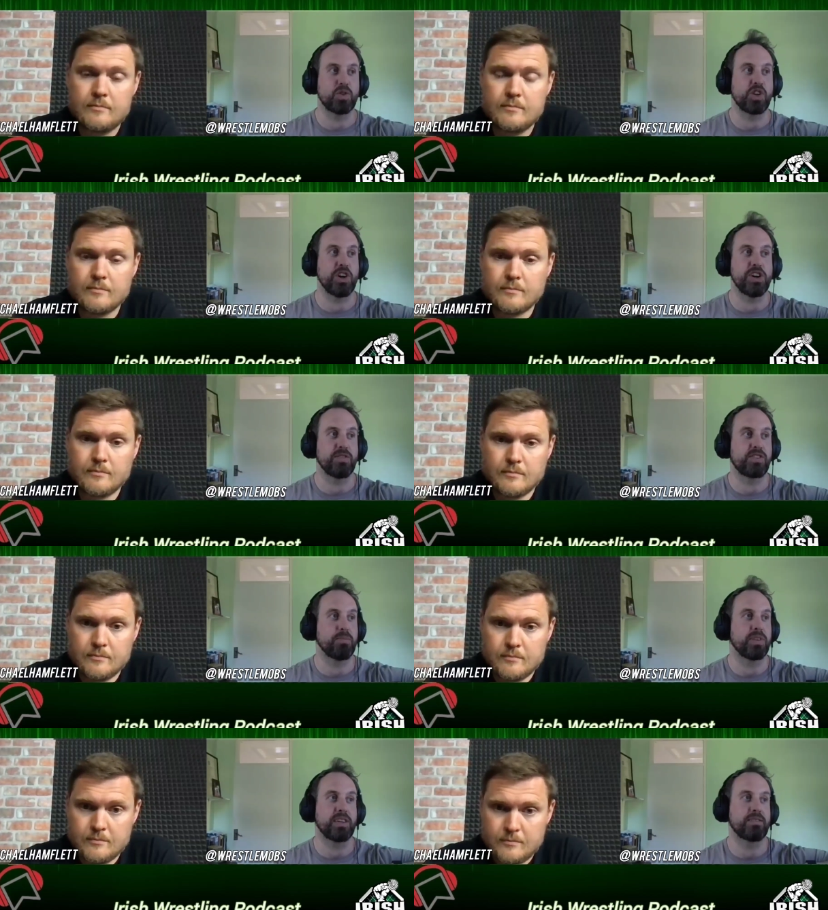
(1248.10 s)
Speaker 1: the return of
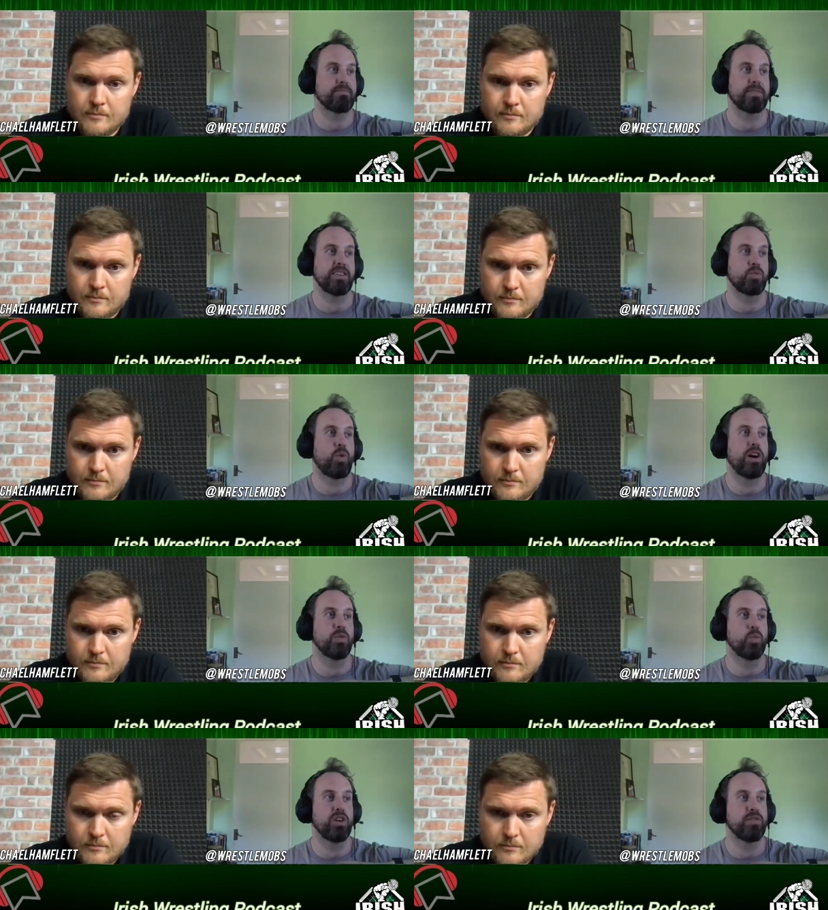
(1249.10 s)
something as
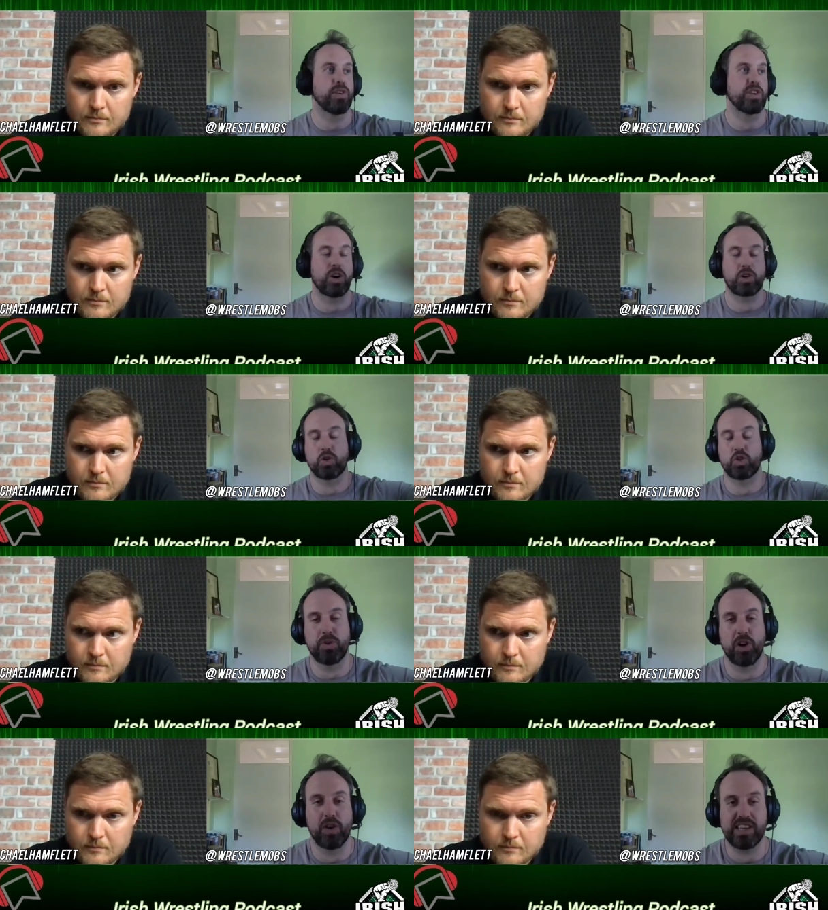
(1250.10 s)
wild and wonderful as What Culture
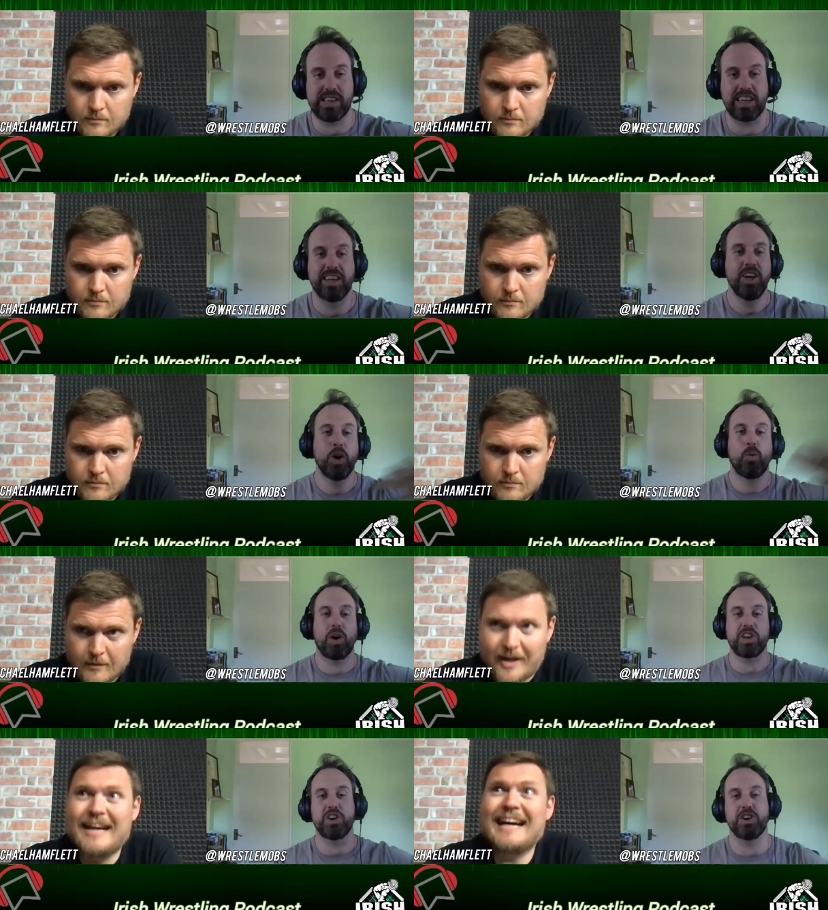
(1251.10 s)
Pro Wrestling.
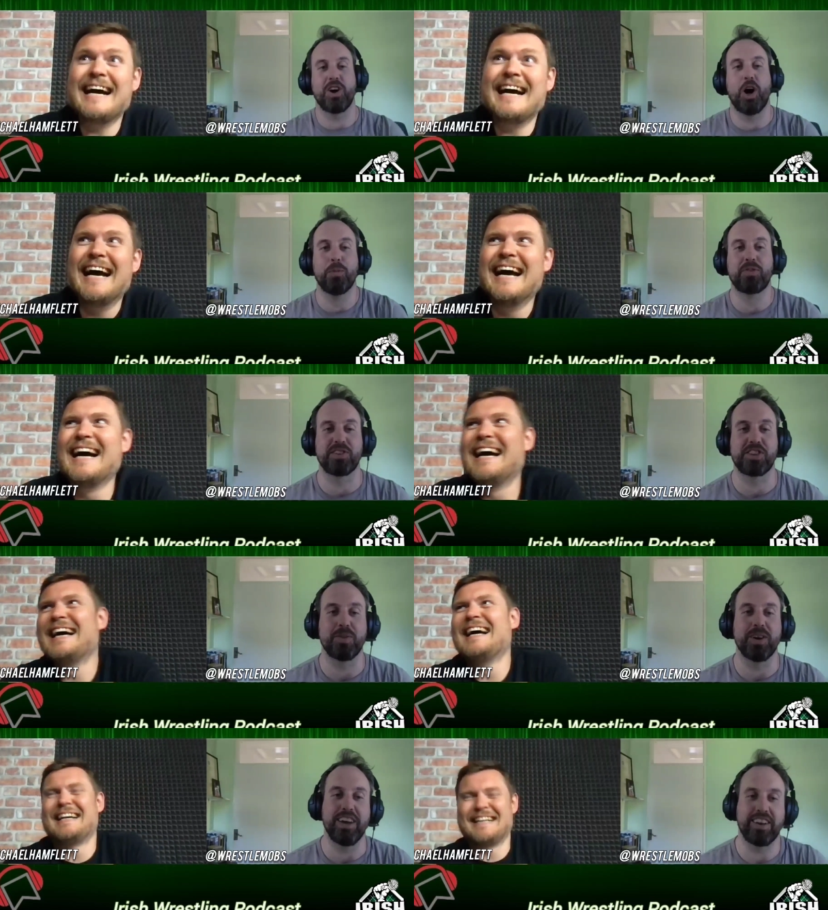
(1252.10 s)
What are your hopes for the
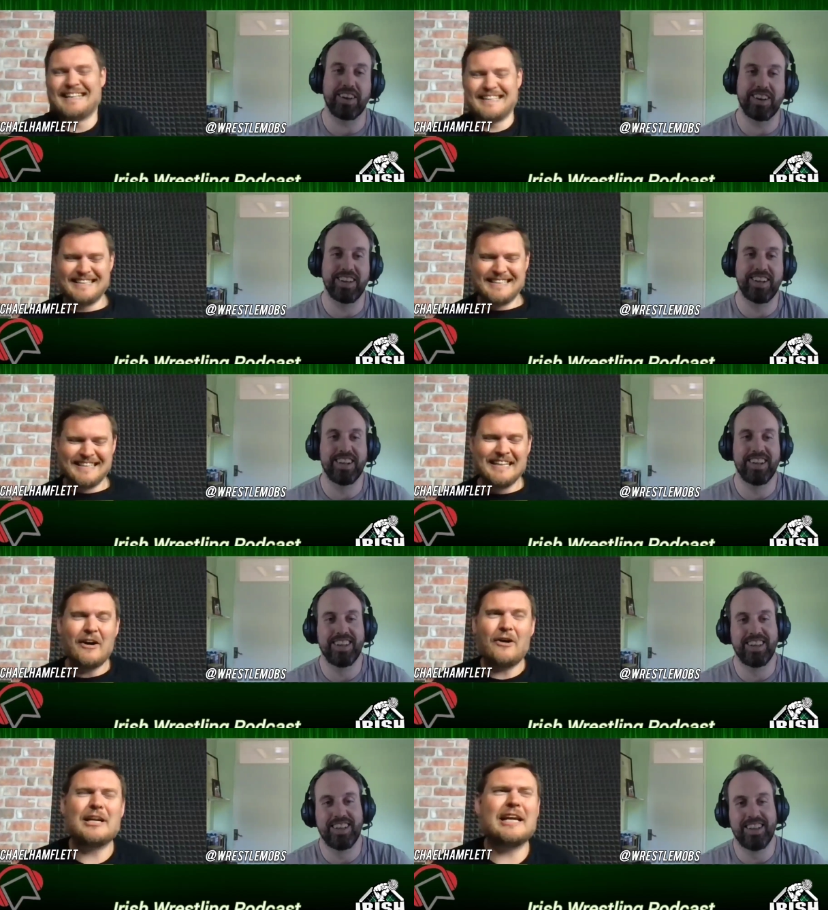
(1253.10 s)
summer ahead?
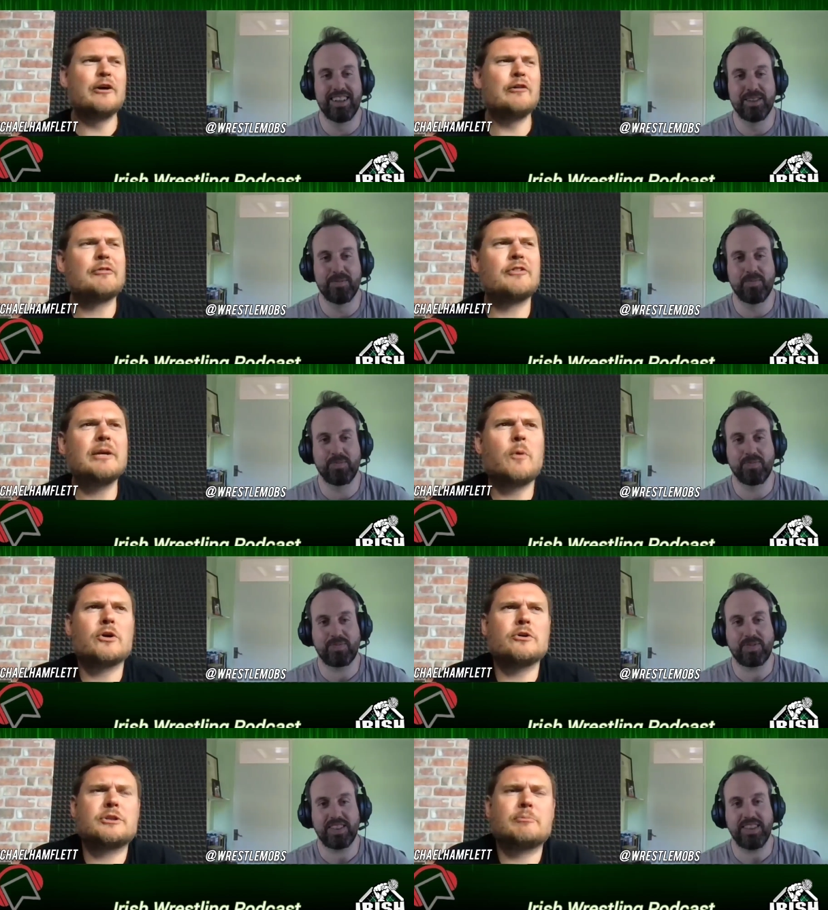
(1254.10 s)
Speaker 2: Oddly enough, I've seen
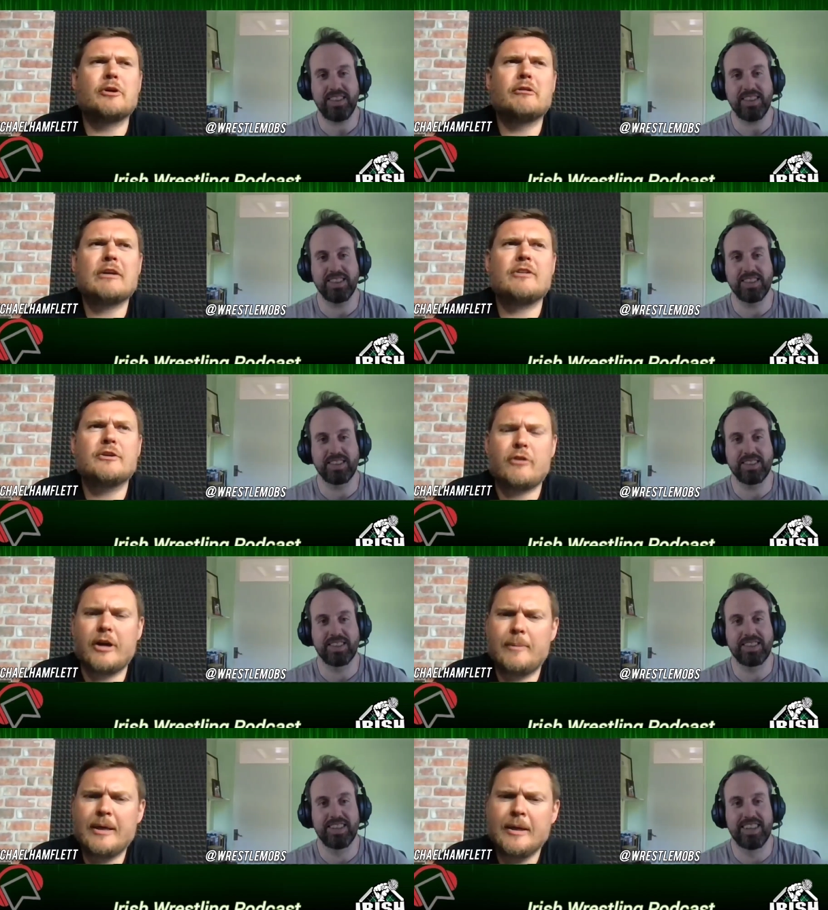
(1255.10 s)
What Culture Pro Wrestling
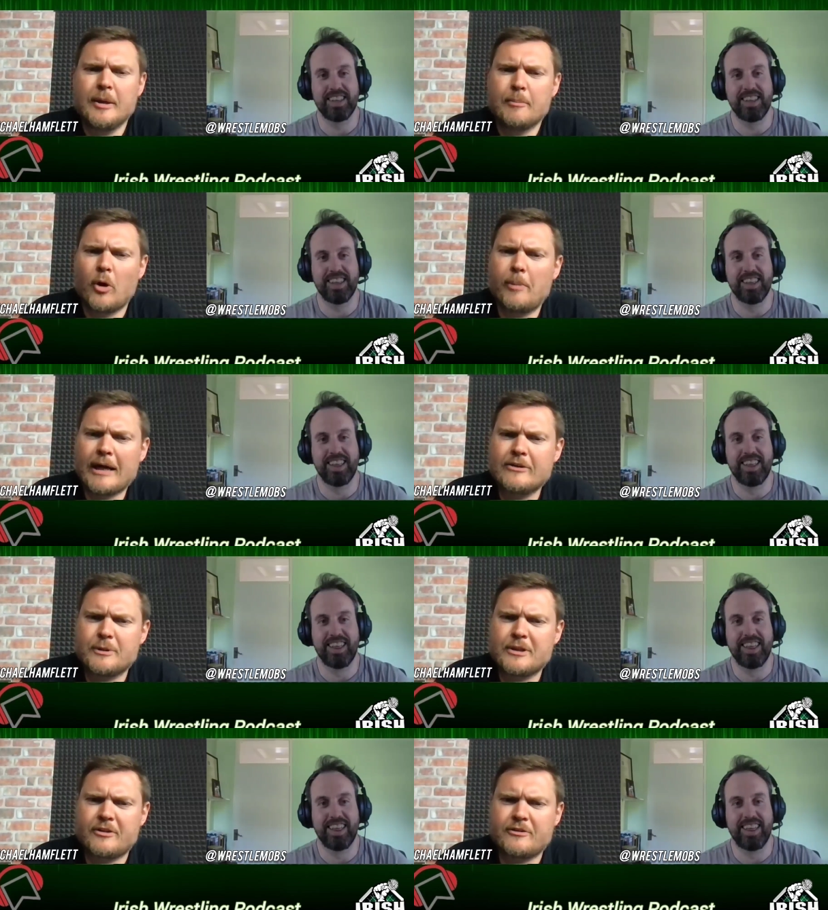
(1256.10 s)
trying to be brought back
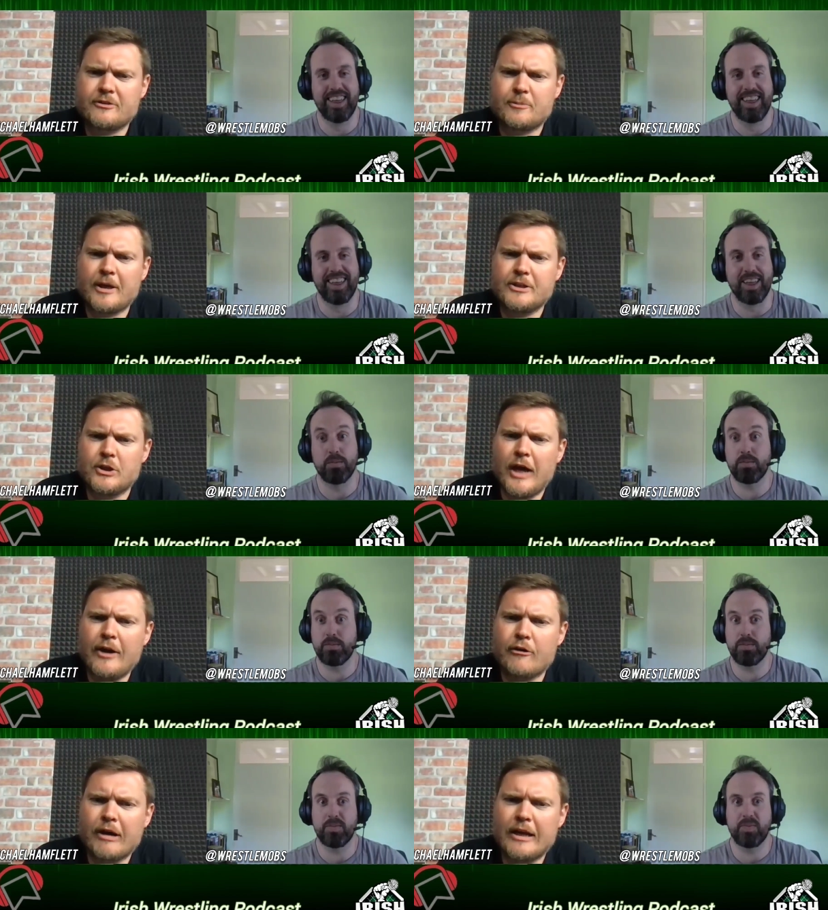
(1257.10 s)
into existence by Joe
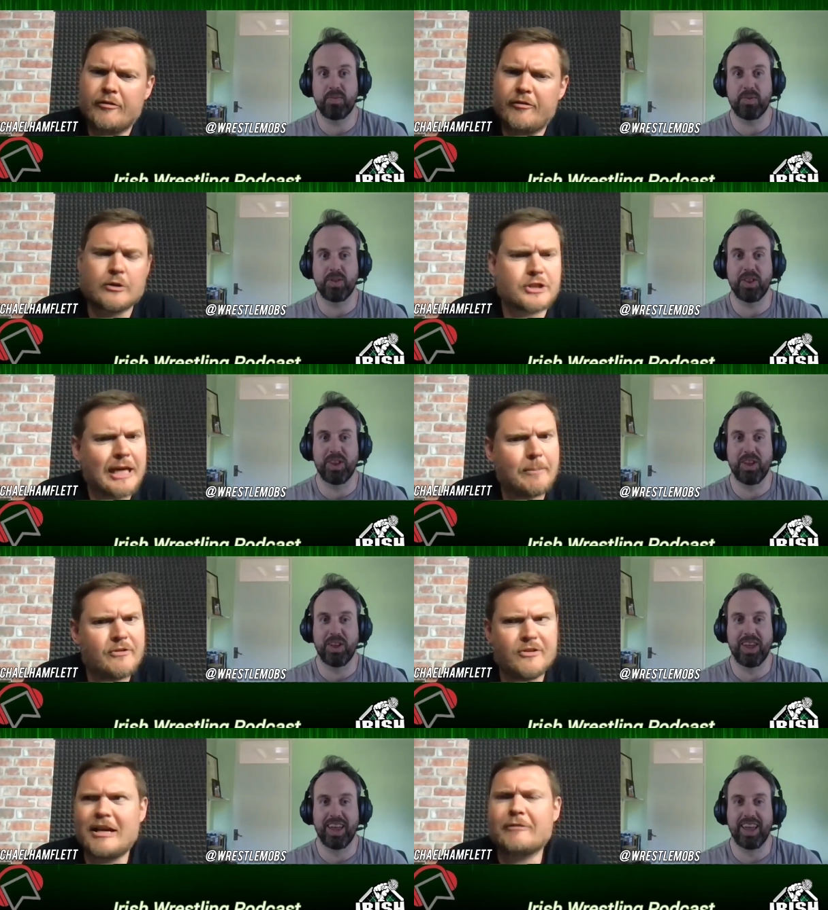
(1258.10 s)
Hendry and Phil
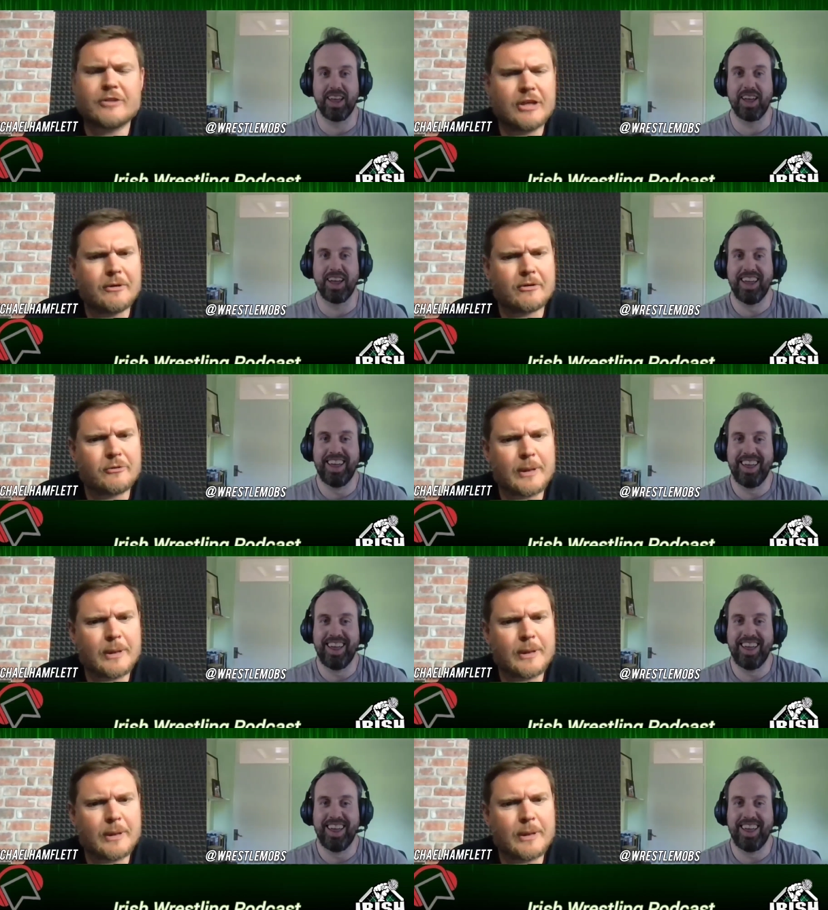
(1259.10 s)
Chambers this afternoon on